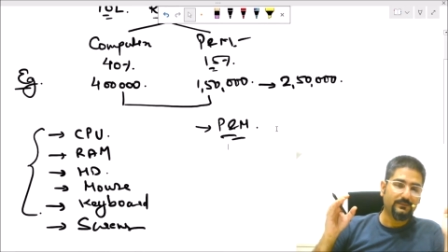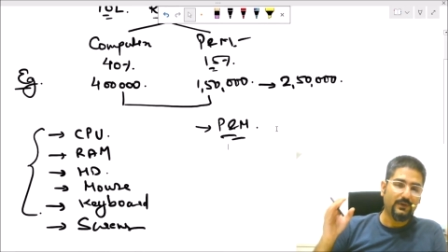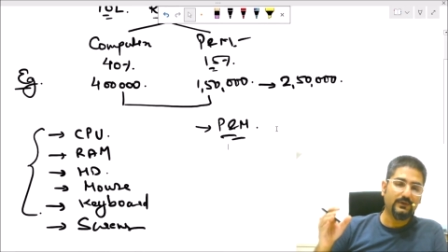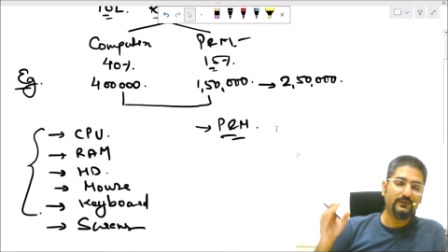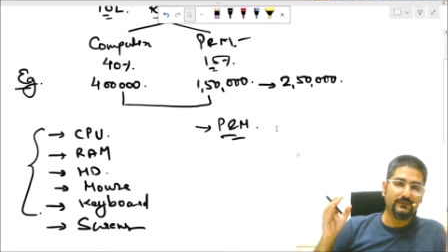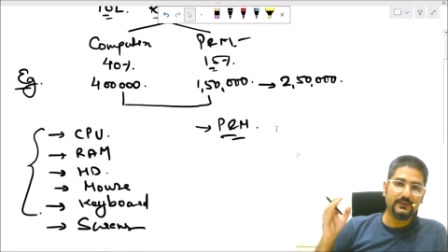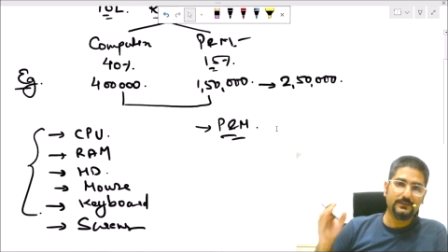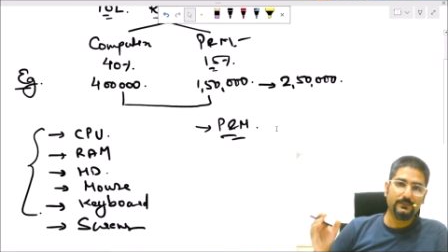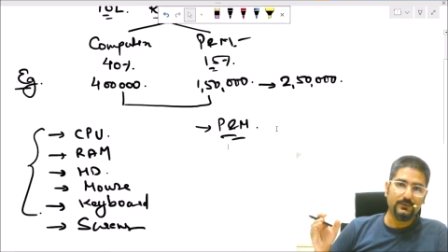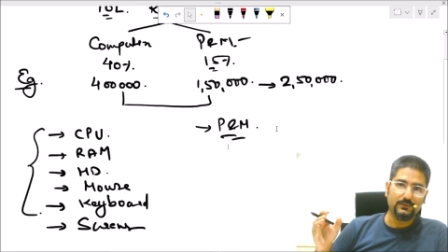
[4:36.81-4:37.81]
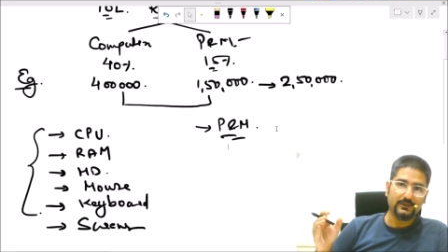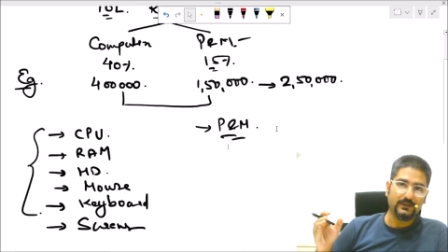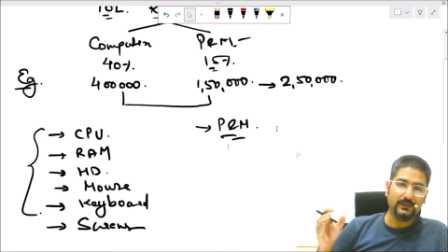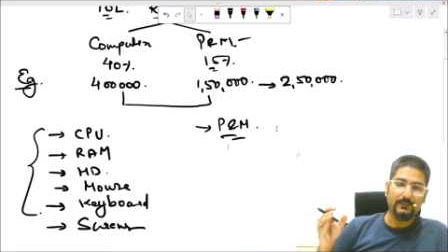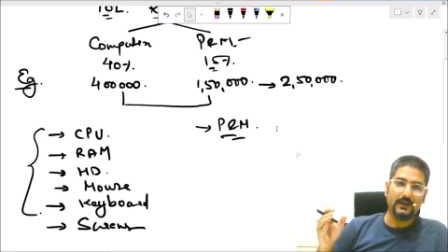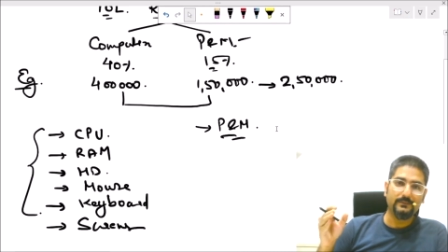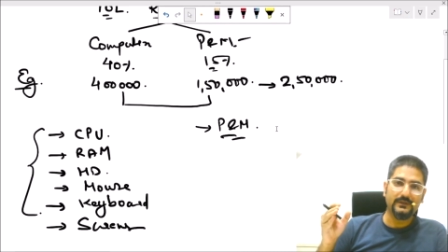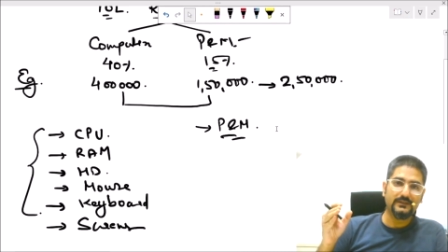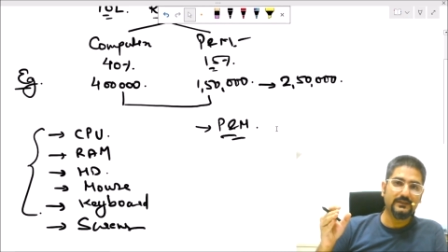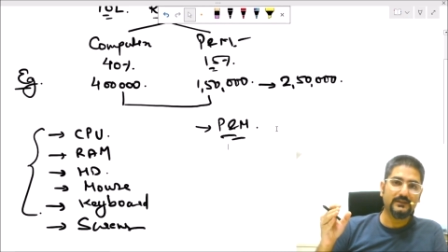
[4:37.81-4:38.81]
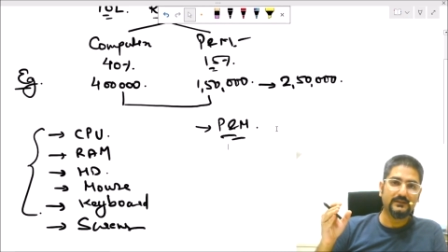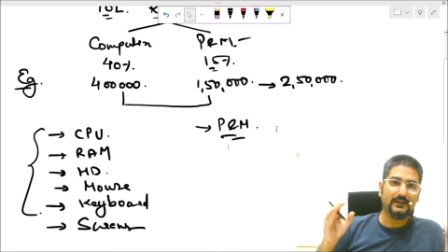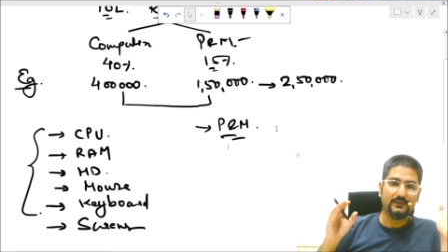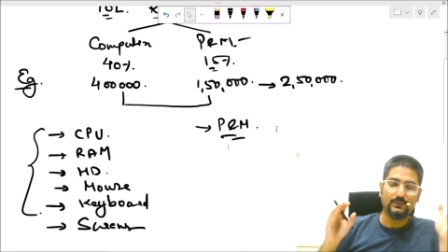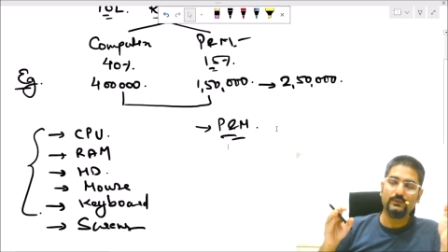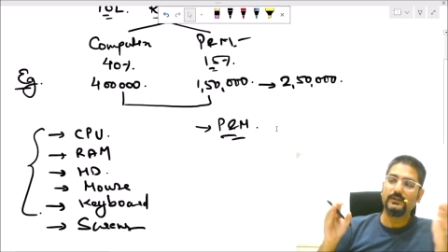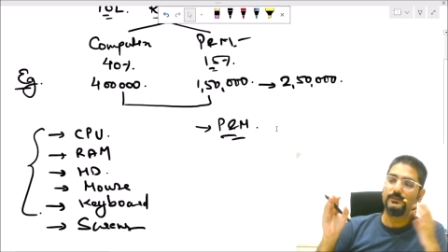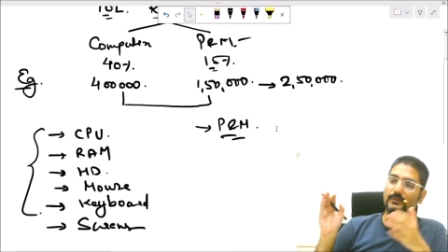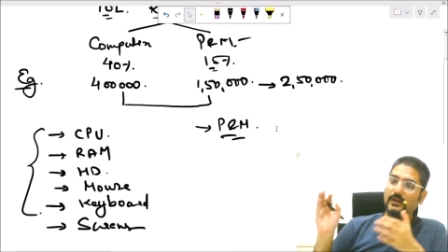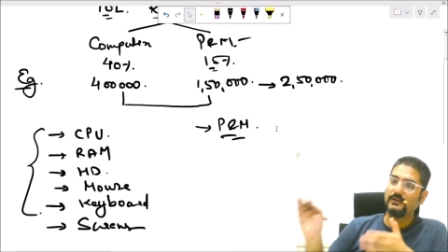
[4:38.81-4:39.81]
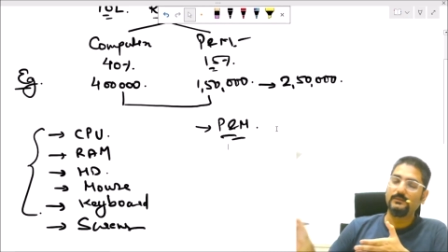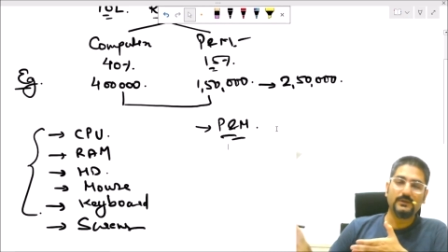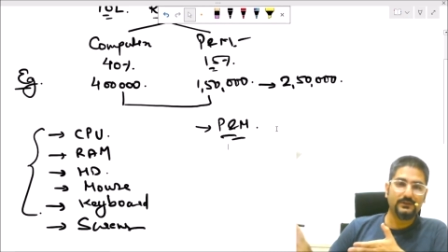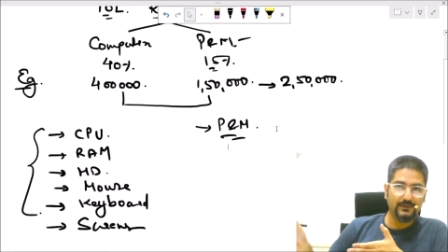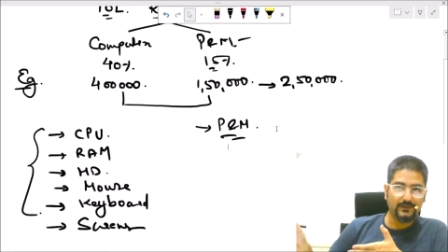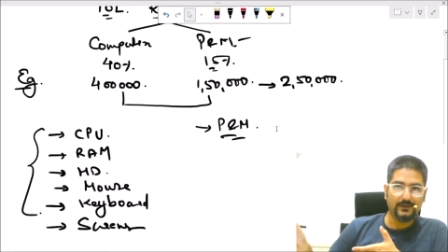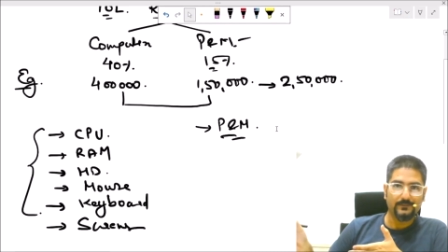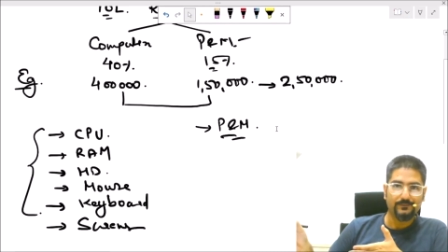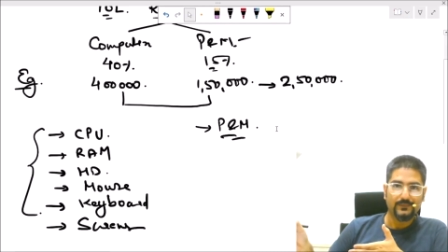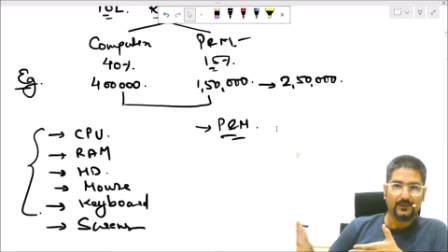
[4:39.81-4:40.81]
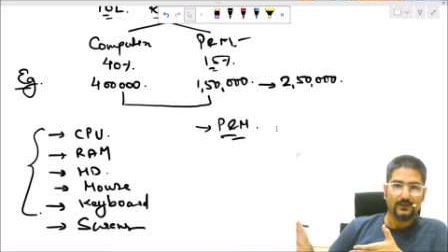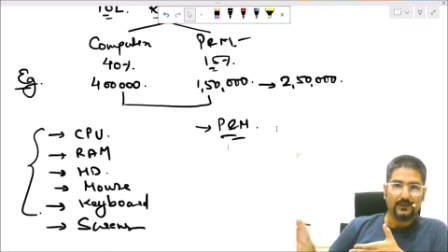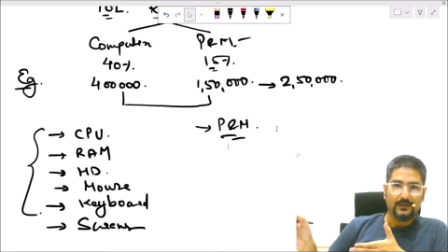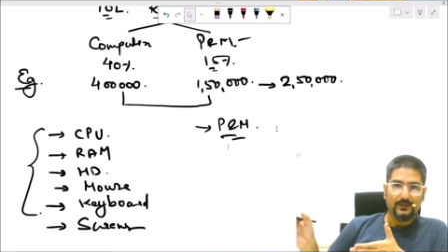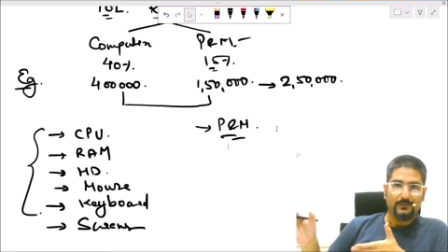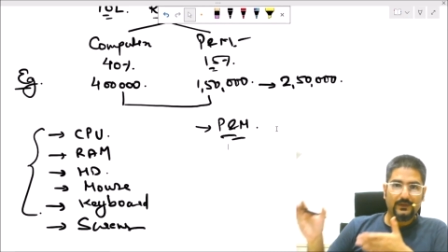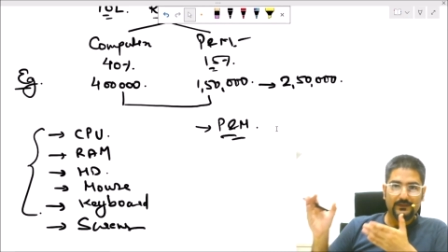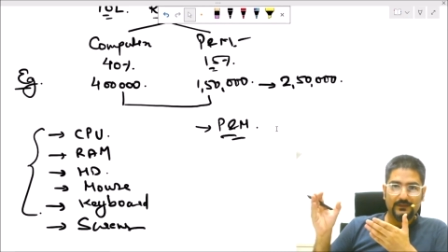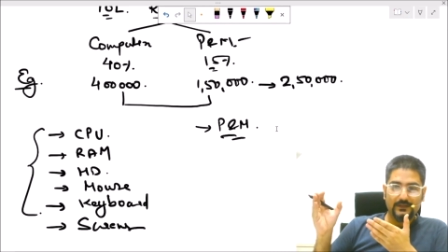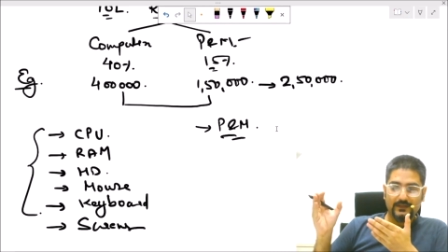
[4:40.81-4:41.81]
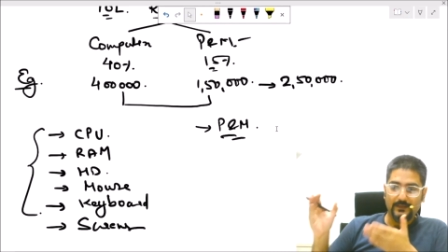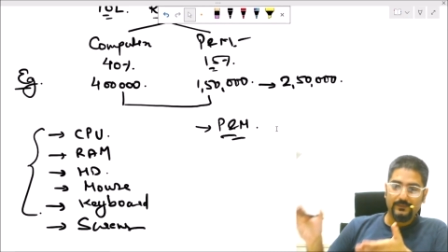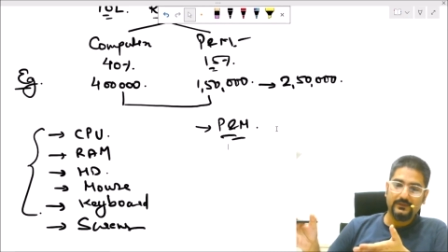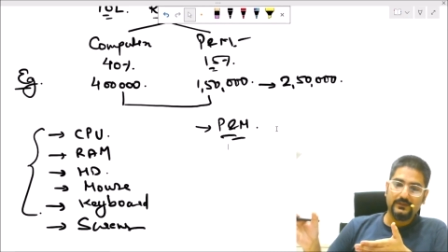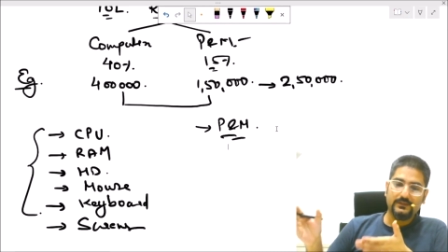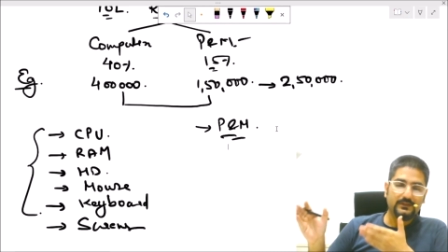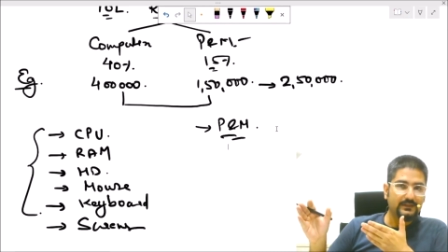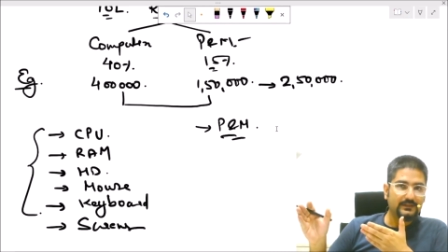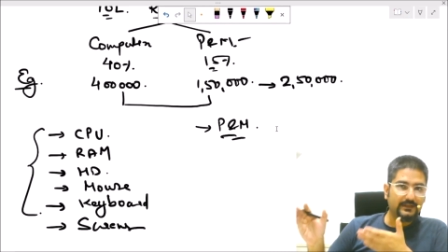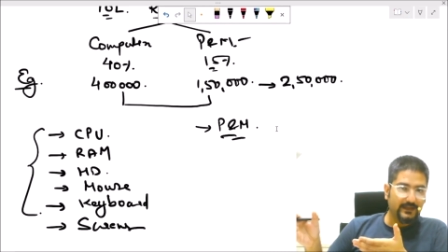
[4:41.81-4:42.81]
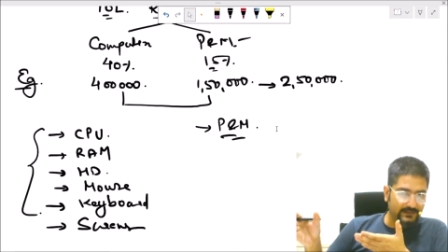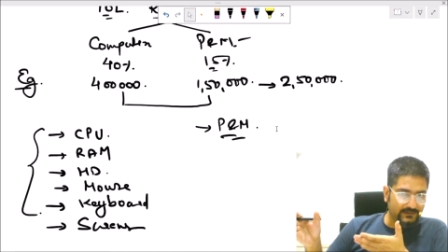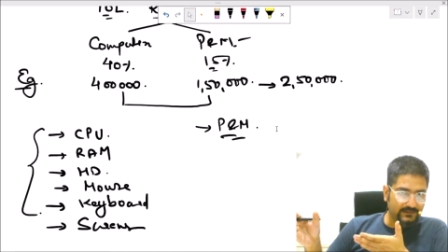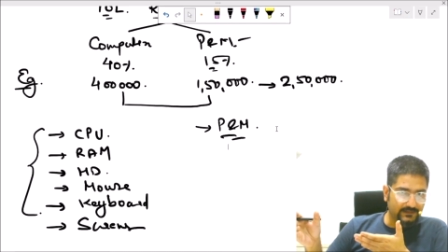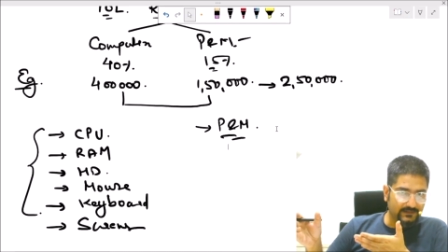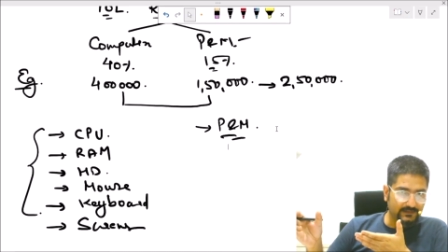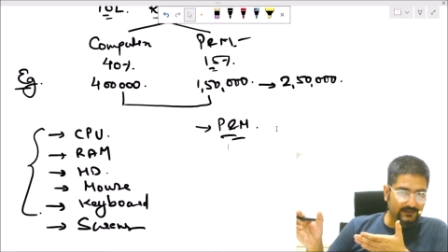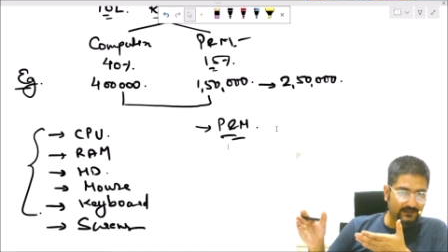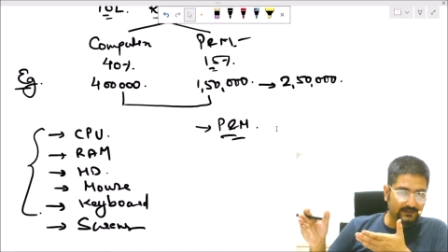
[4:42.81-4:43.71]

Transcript: point of dispute. Department says that no, it is plant and machinery because the depreciation is less.